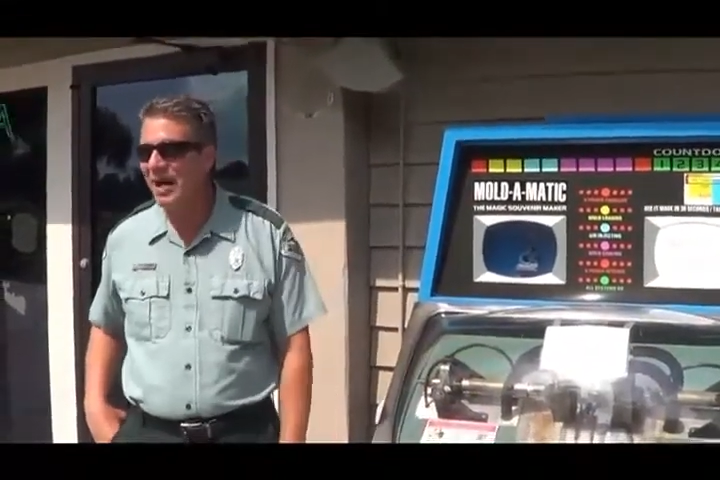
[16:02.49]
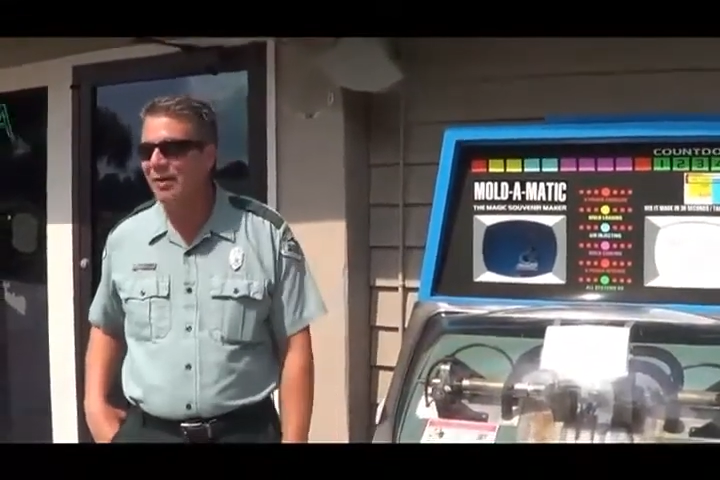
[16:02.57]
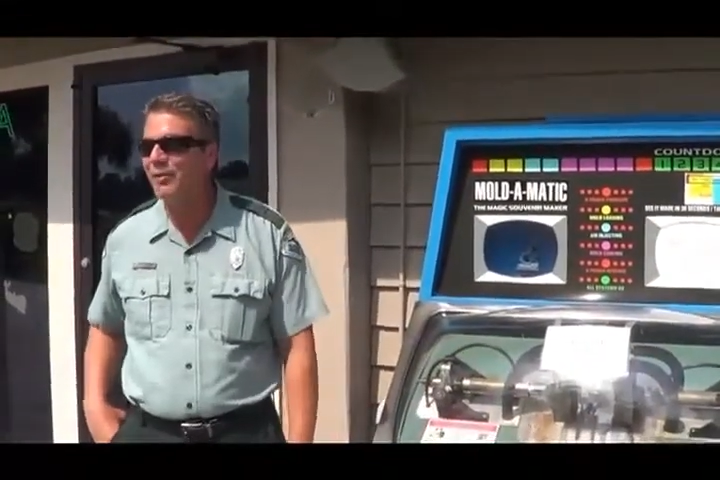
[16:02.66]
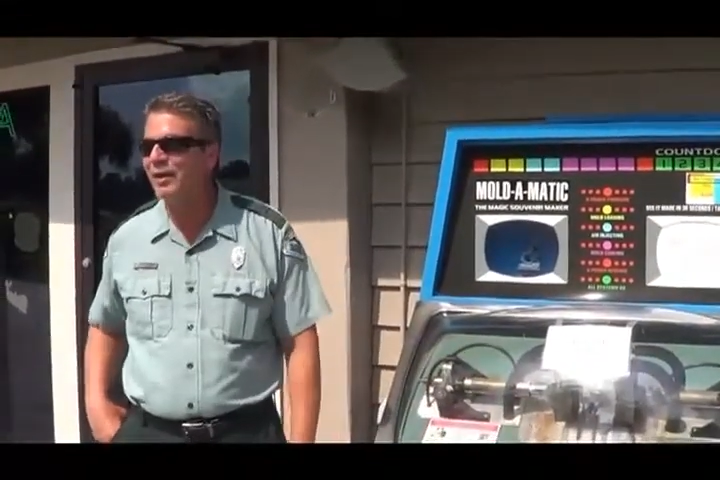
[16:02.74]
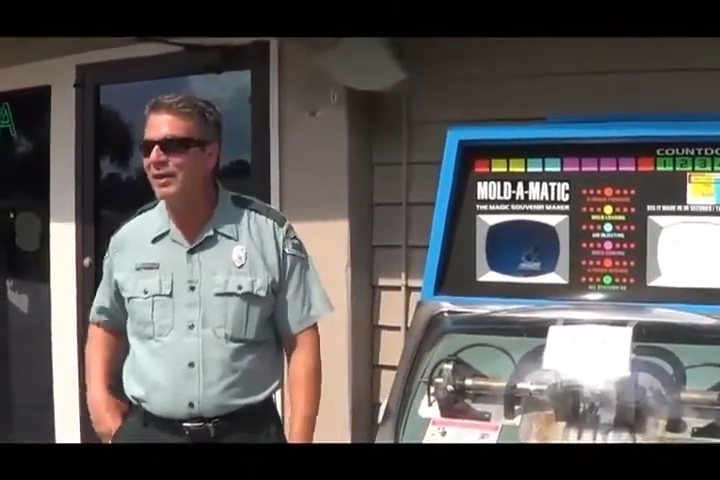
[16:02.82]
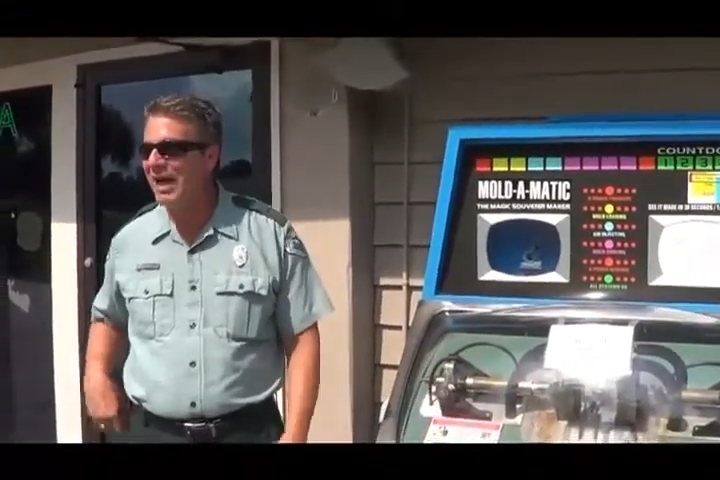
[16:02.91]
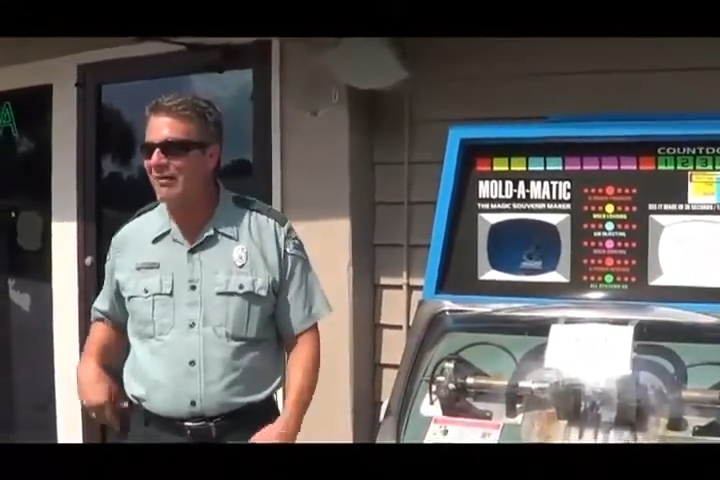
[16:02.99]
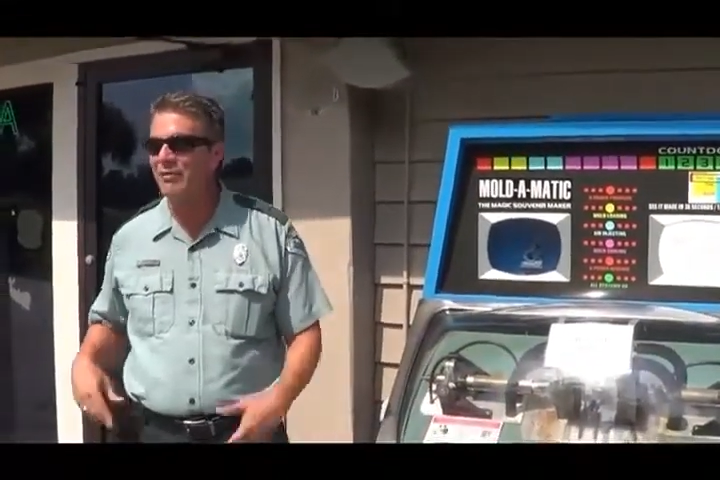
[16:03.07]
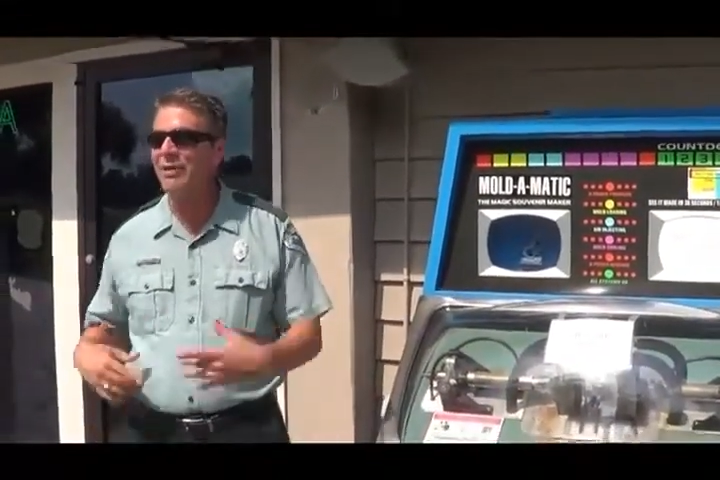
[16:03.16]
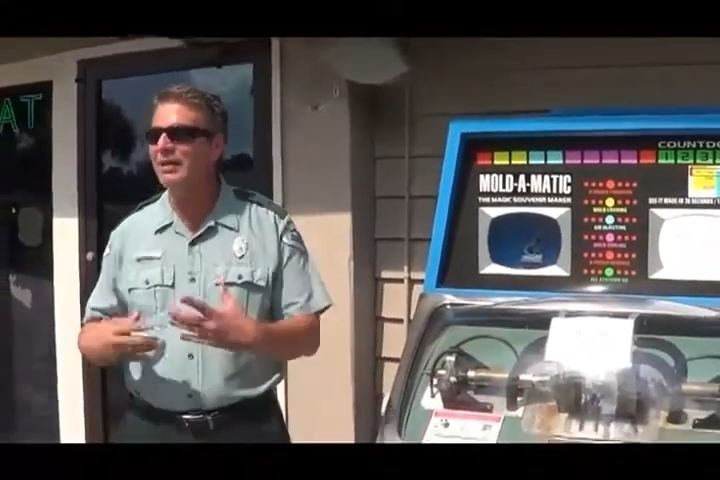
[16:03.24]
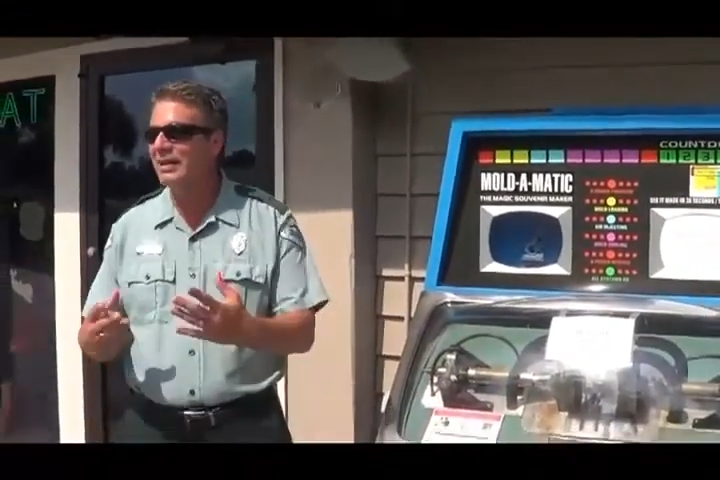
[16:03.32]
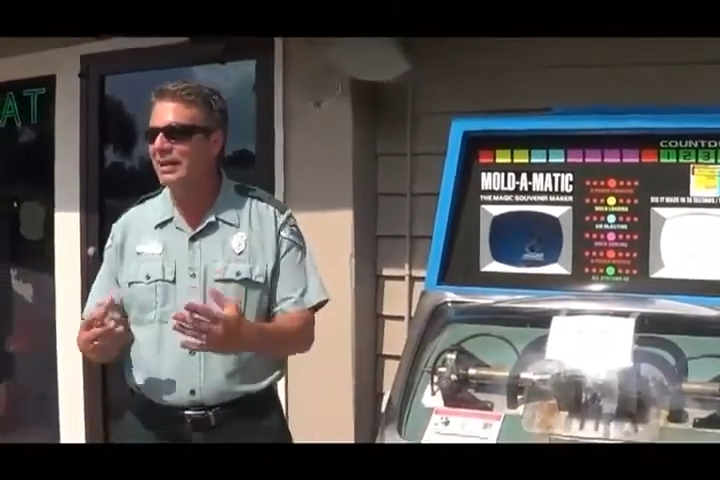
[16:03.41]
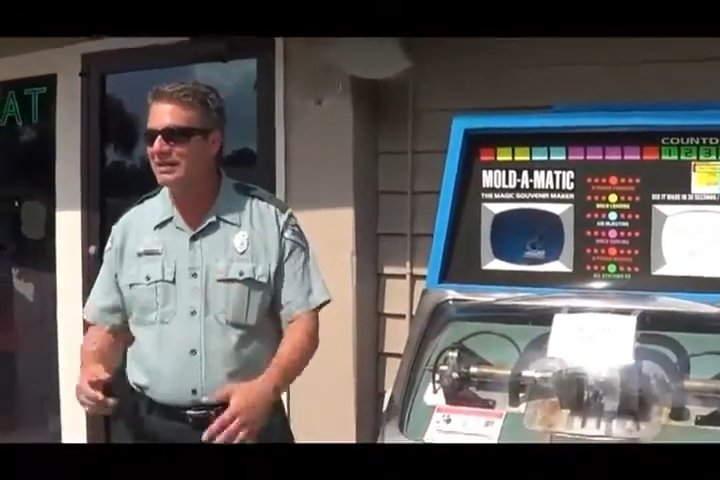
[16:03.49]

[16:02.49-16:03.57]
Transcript: got one to have on my